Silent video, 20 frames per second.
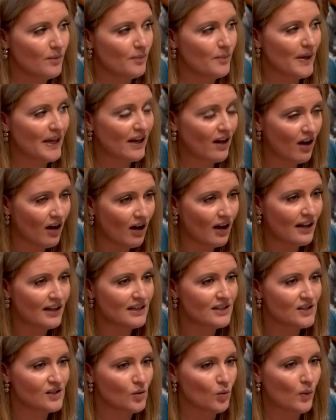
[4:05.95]

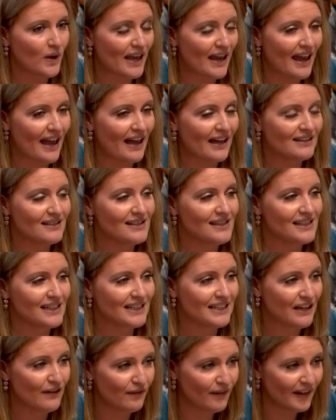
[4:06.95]
because we had
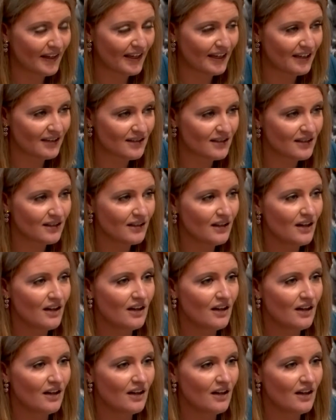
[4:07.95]
significant,